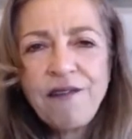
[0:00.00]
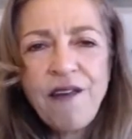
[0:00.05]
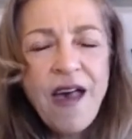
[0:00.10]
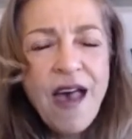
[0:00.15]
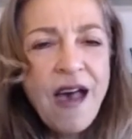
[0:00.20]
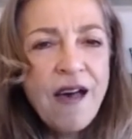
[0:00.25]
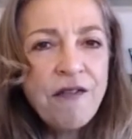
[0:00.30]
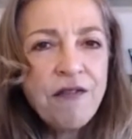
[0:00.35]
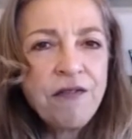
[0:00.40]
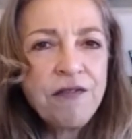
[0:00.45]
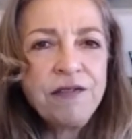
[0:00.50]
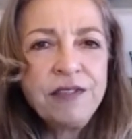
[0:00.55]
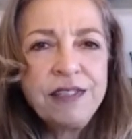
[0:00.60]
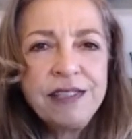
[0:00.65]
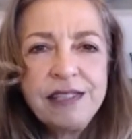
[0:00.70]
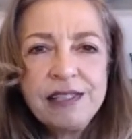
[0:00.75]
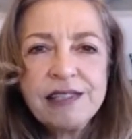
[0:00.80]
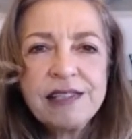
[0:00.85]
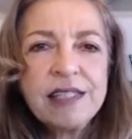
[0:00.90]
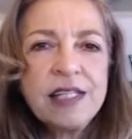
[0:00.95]
every
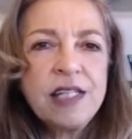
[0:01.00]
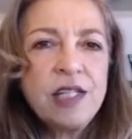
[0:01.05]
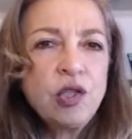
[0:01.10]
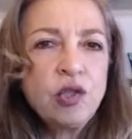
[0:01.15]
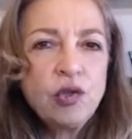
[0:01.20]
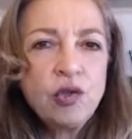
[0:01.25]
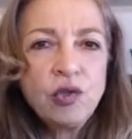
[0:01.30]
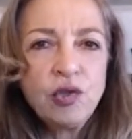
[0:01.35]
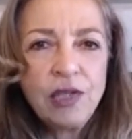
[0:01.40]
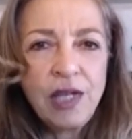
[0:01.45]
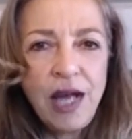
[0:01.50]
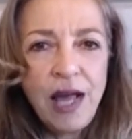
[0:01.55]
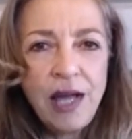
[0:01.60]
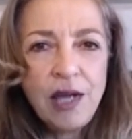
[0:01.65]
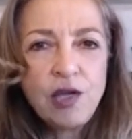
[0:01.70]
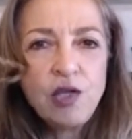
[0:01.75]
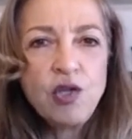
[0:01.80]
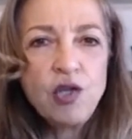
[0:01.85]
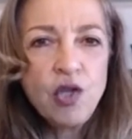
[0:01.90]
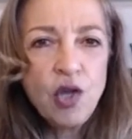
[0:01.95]
single
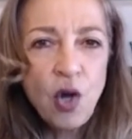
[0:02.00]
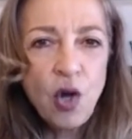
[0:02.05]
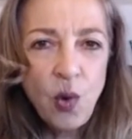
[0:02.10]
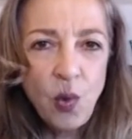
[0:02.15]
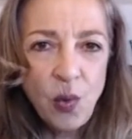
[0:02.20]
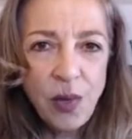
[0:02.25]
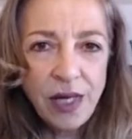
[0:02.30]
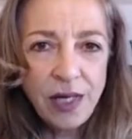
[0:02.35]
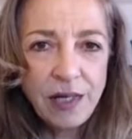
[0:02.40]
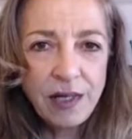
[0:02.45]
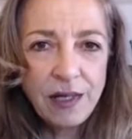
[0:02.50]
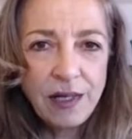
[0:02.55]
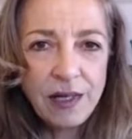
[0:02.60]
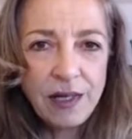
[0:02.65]
day, knowing